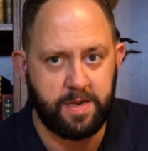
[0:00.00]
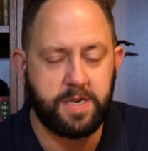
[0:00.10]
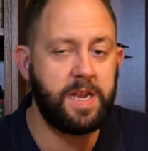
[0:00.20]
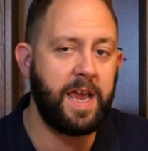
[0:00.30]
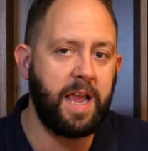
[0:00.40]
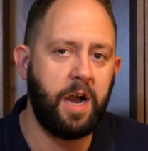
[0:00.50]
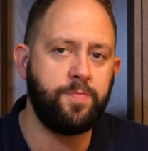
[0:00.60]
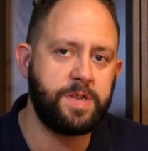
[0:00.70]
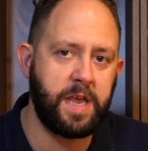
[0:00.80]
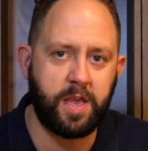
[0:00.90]
Today
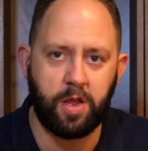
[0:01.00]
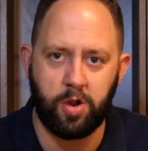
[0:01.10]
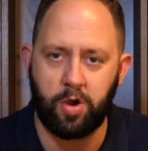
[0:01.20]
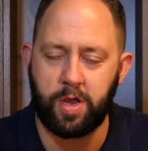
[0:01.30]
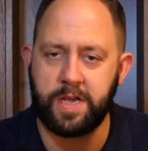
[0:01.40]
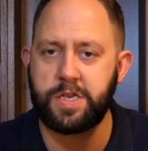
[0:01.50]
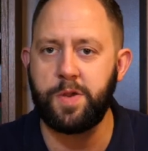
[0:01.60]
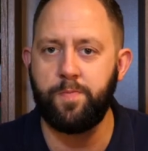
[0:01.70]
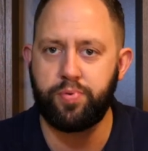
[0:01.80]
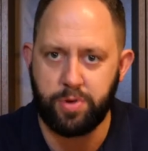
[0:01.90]
I'll be taking a look at
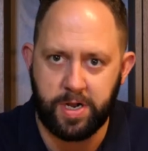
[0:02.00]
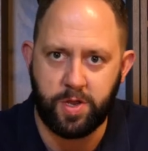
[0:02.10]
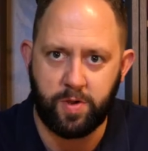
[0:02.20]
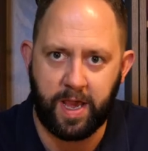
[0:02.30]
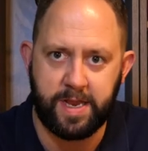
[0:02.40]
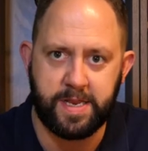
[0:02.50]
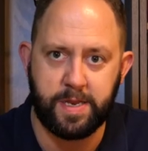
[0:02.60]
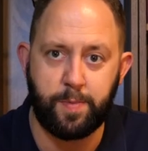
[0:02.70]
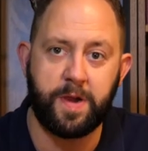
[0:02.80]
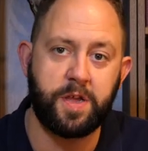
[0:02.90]
some brand new
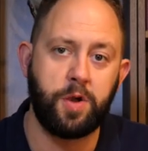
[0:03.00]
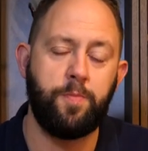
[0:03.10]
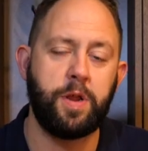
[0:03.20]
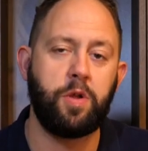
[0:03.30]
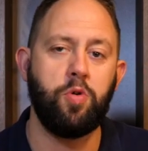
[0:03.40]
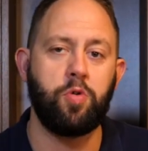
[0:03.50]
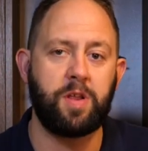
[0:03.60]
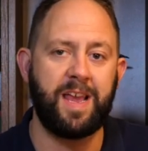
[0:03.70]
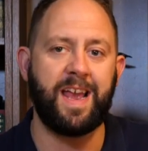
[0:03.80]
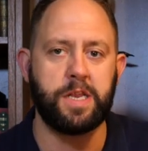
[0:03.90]
cases by a company called
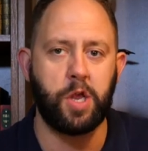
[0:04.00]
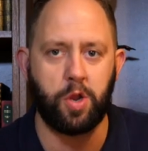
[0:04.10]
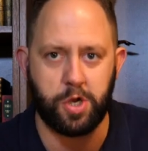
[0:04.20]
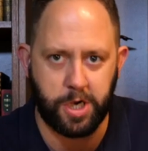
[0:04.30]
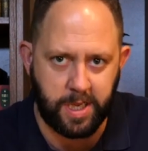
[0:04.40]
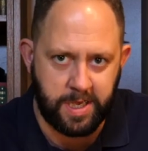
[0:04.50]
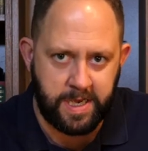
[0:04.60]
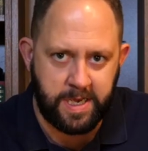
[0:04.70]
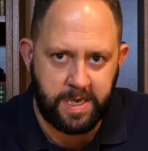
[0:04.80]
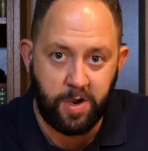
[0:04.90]
Caseology.
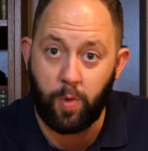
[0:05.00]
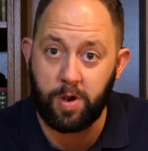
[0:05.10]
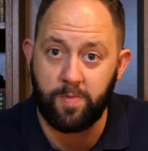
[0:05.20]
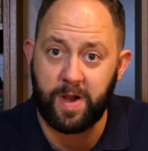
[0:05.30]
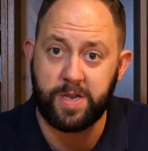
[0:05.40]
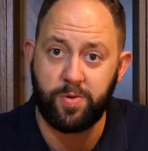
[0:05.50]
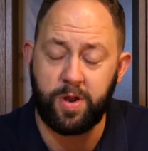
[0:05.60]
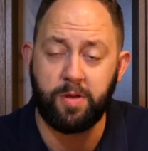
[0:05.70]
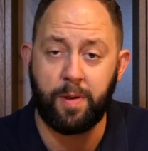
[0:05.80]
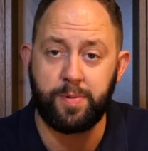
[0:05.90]
Welcome back to
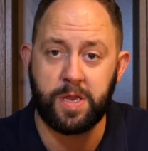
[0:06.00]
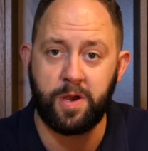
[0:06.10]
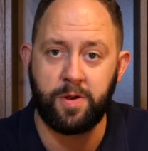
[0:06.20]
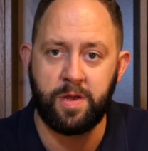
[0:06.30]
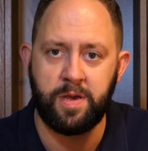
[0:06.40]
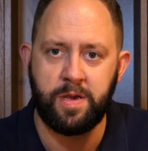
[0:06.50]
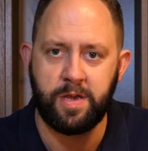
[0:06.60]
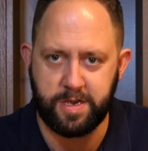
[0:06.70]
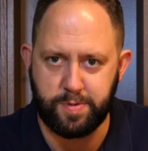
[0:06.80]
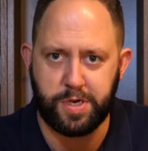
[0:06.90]
another episode
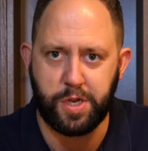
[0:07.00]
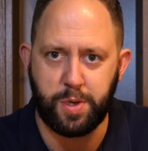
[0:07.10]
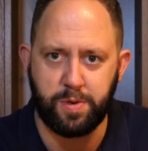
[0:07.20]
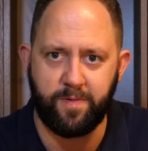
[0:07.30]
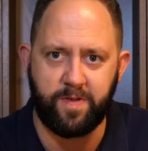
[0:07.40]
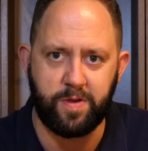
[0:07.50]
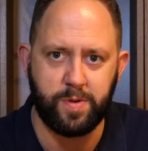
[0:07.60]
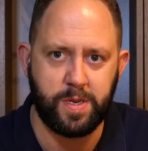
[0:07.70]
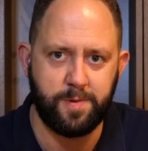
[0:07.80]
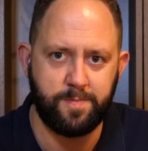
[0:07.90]
of Stu's
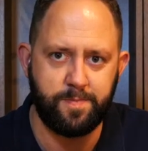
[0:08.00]
Reviews.